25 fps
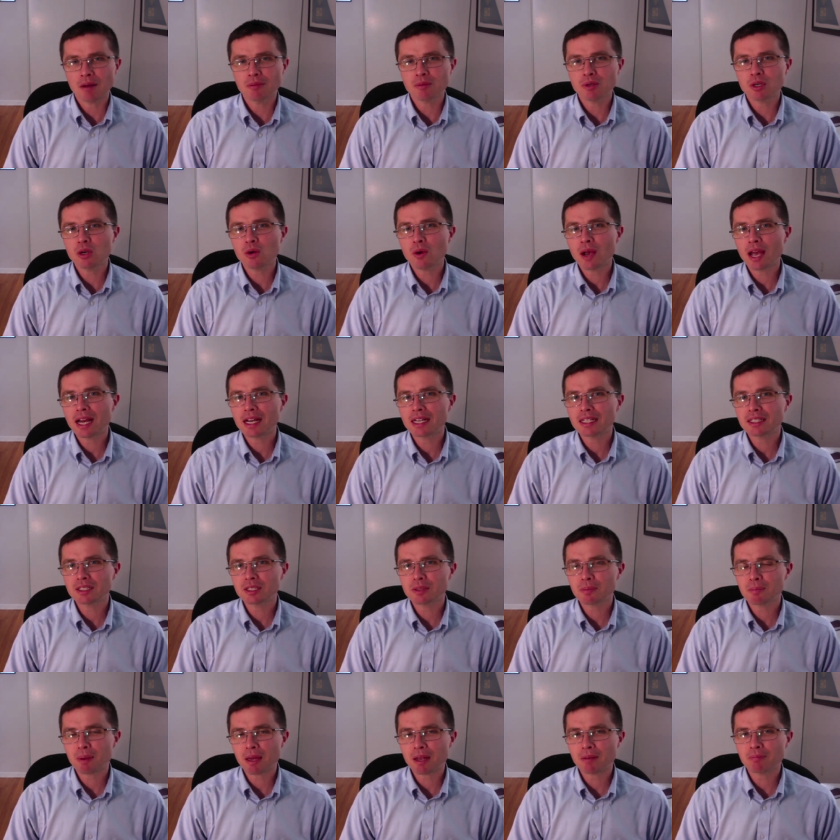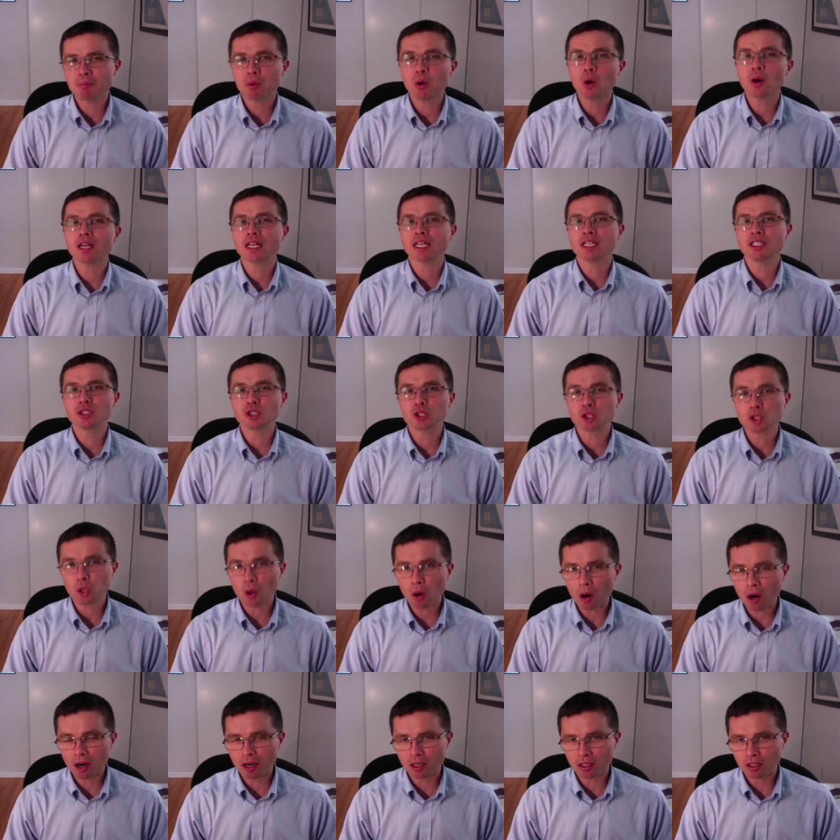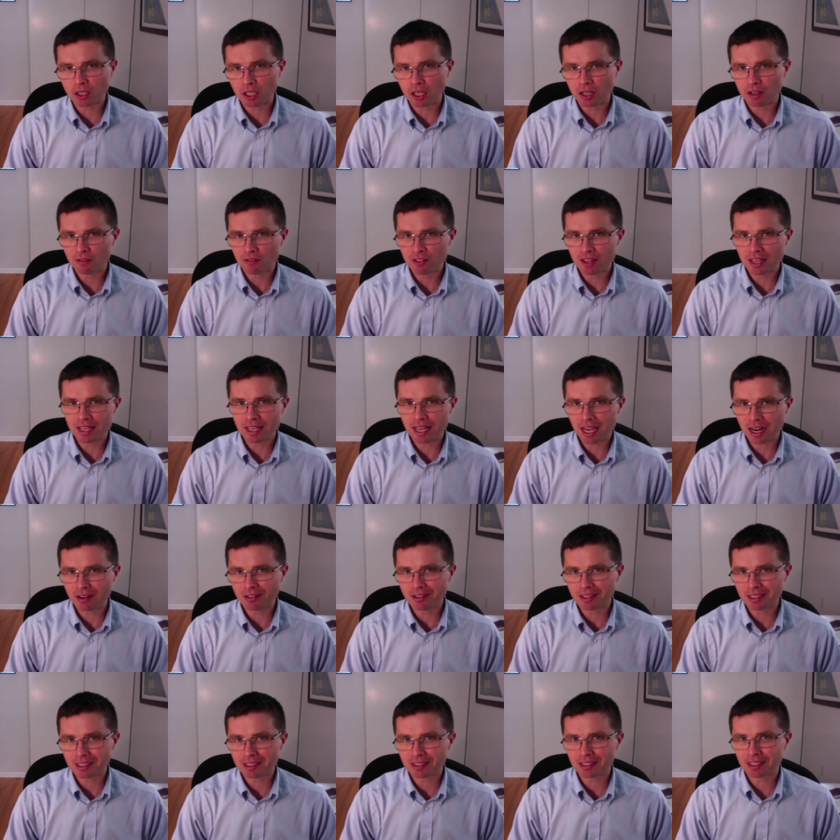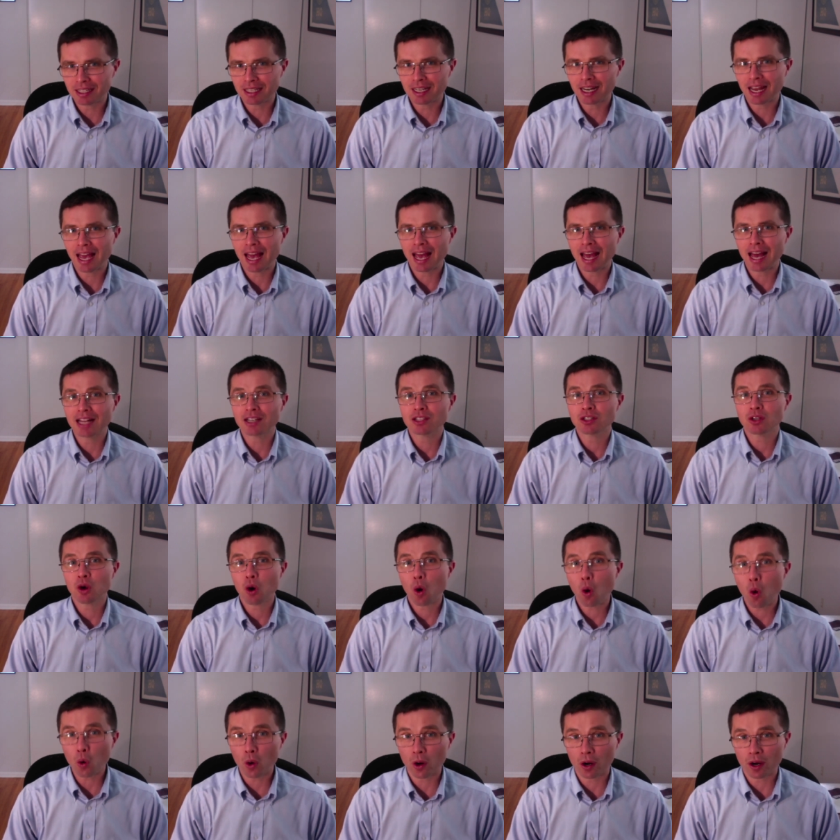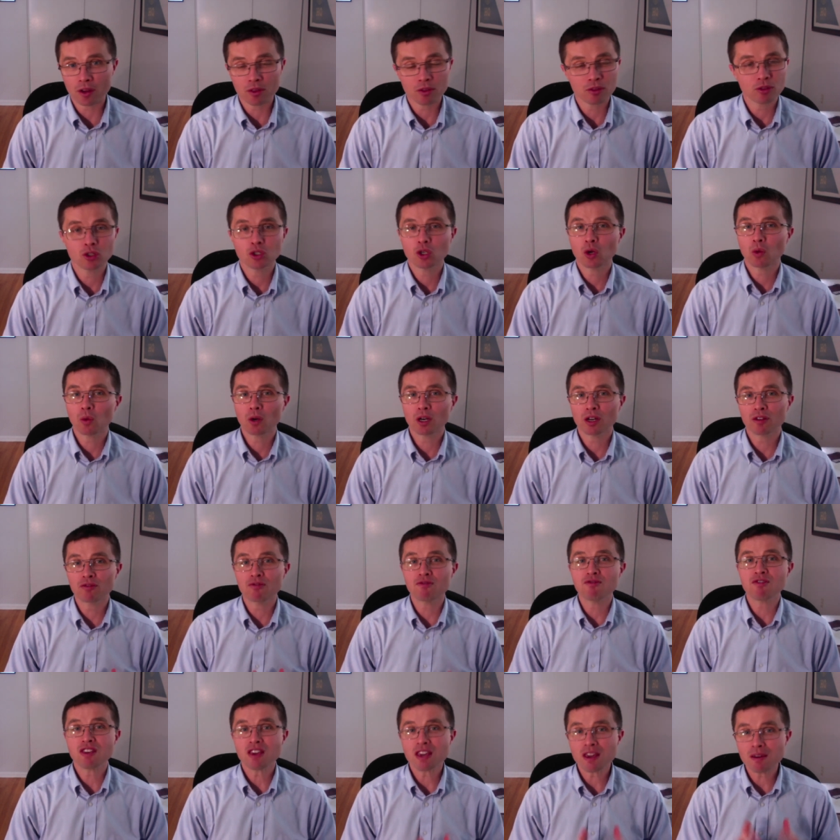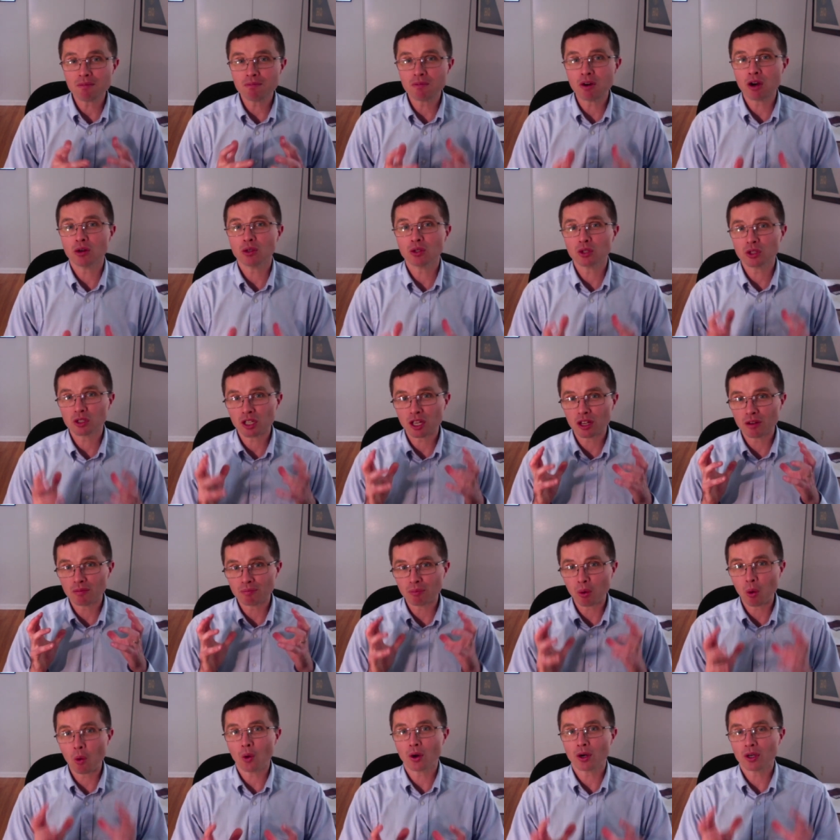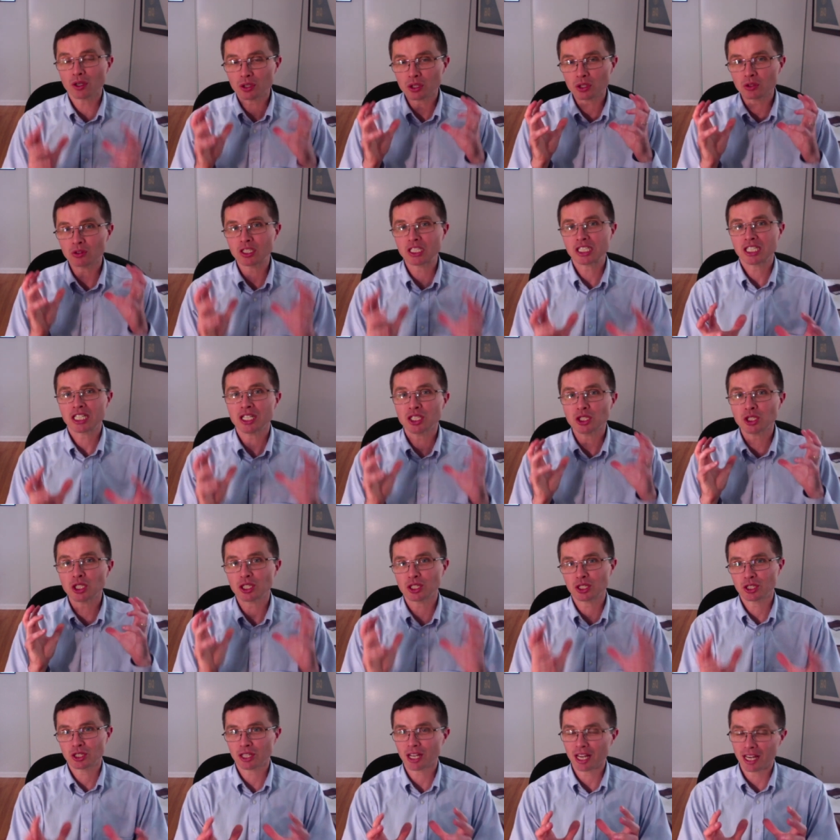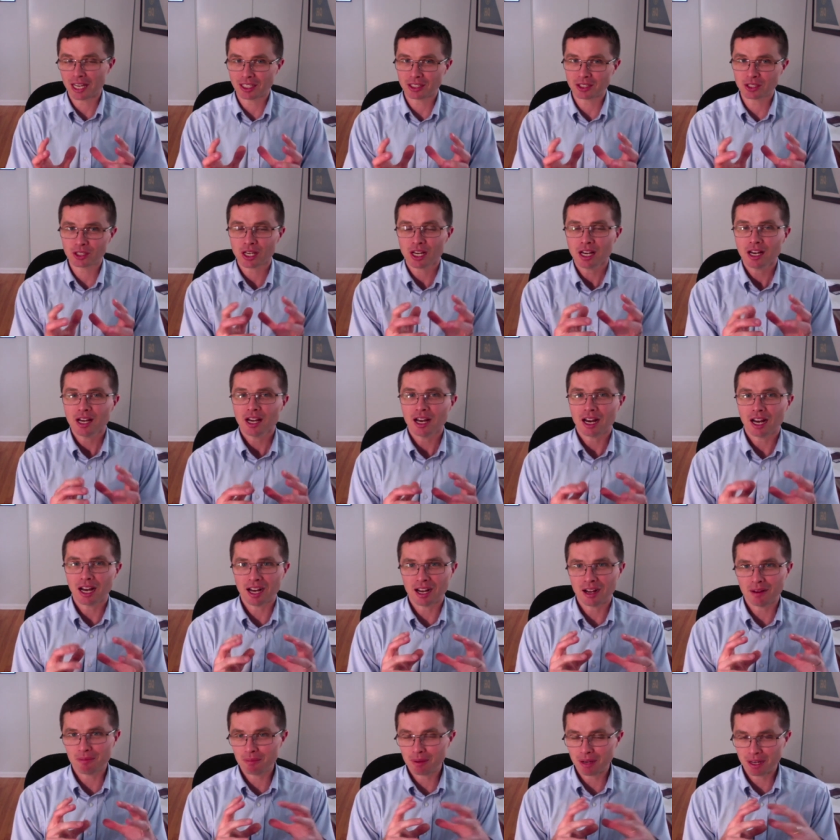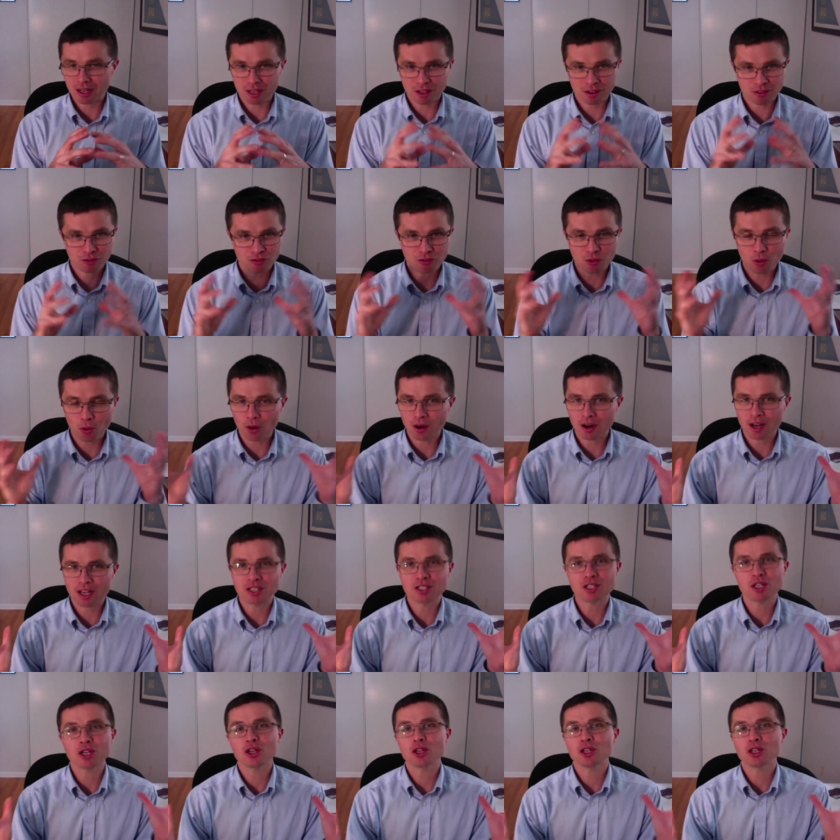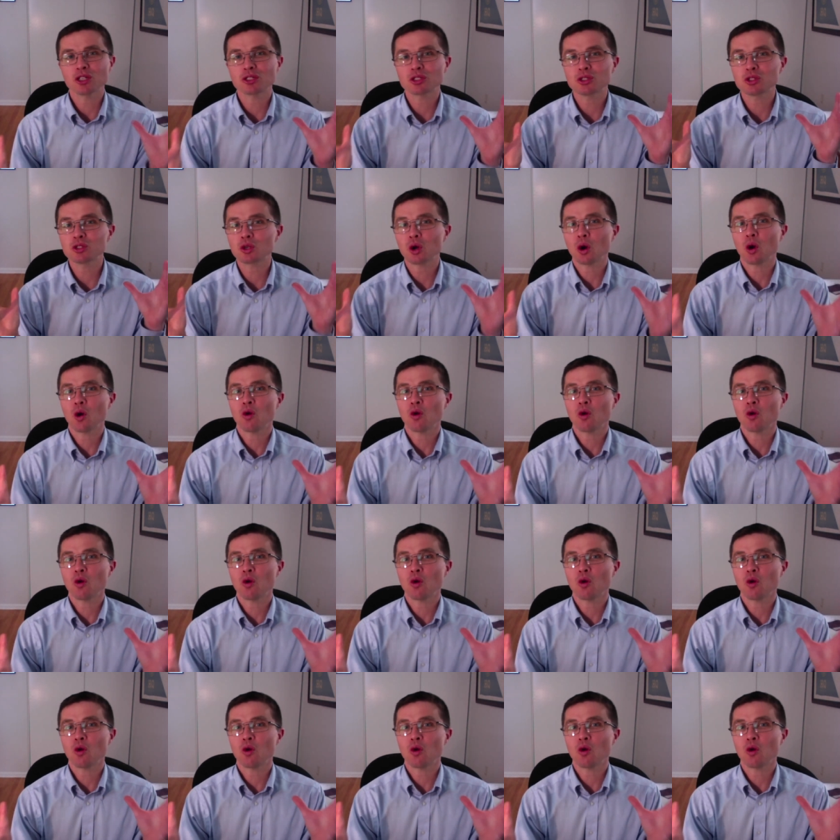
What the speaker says: who has been put in charge of the garrison at Corinth, so one of the most important strategic sites for Antigonus'